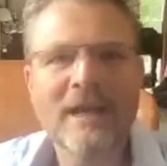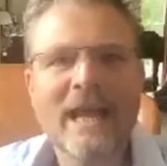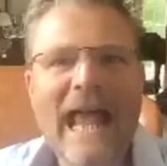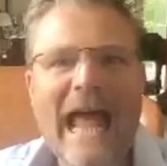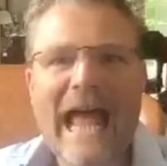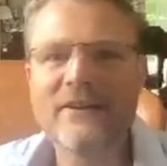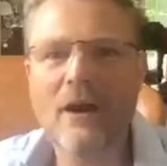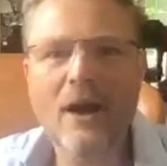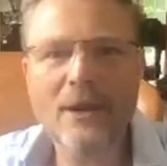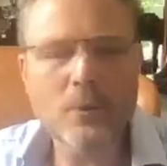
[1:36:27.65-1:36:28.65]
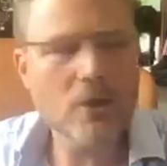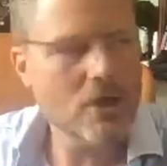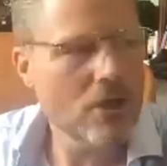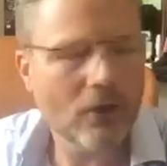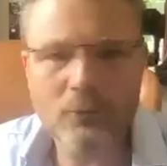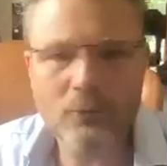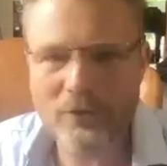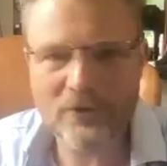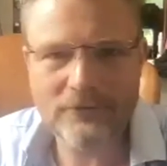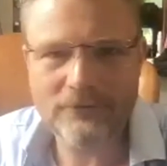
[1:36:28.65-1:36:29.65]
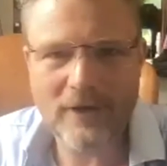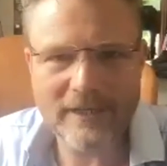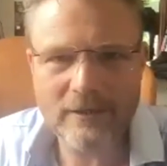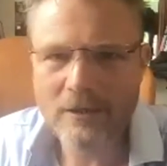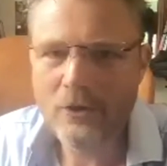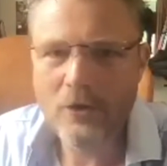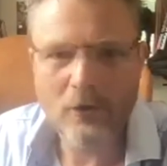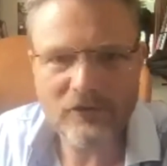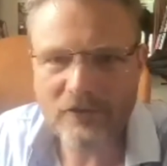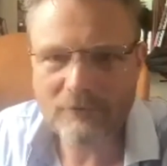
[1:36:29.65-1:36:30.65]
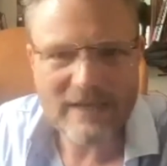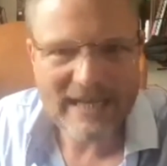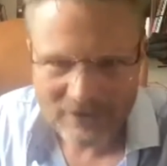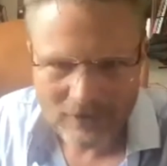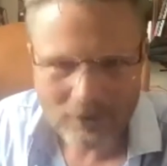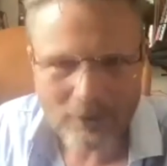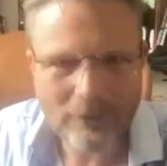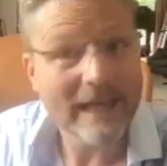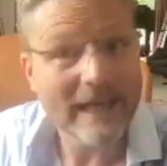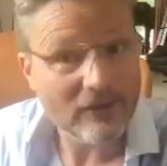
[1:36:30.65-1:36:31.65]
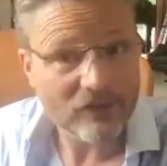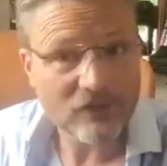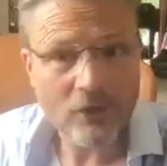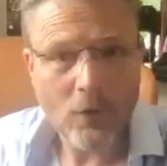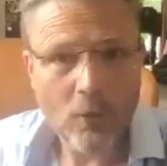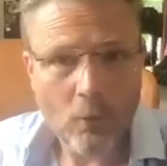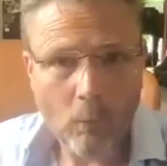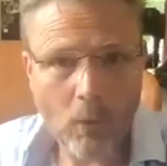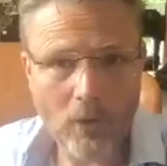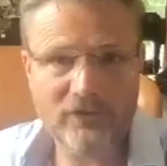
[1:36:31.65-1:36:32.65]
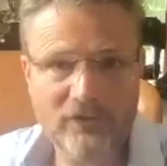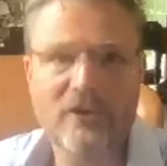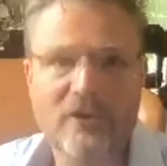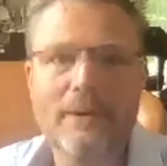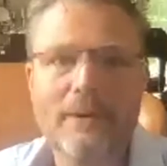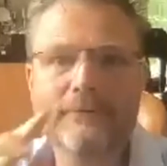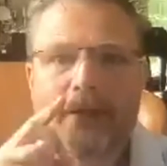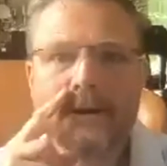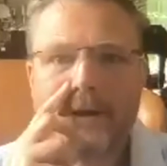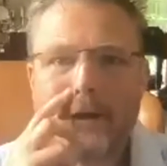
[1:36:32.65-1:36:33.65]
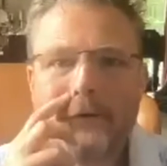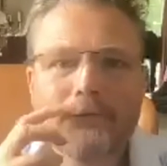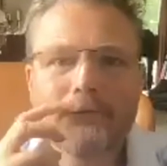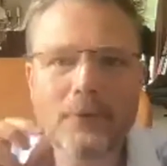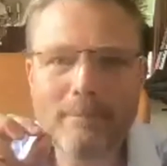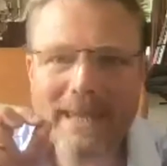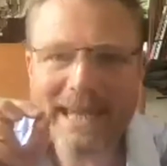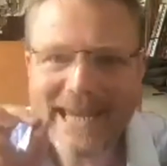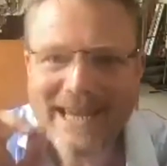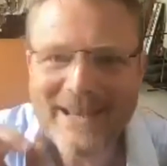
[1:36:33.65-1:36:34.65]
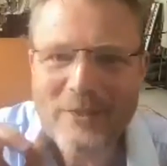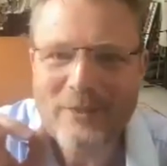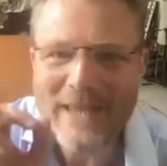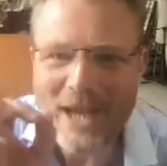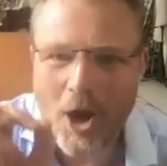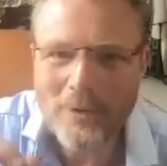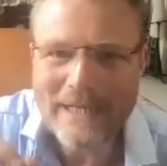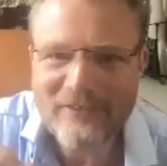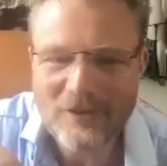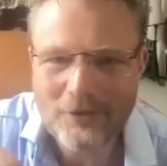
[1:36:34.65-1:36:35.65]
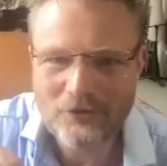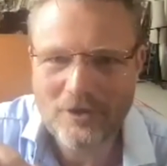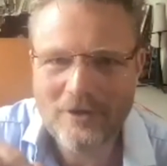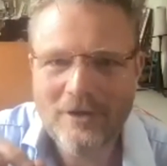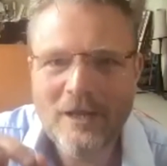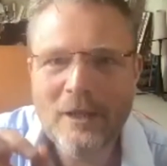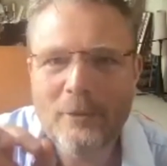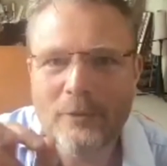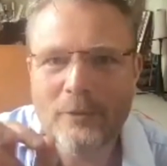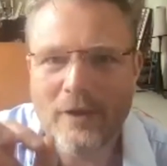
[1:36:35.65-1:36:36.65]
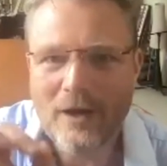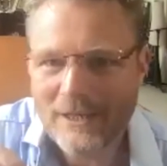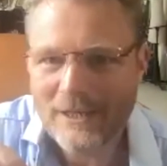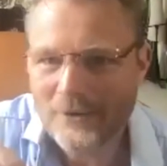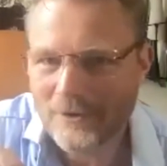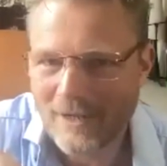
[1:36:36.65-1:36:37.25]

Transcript: And I would not want to fight lots of little things whatsoever. For me, the only solution that I could come up with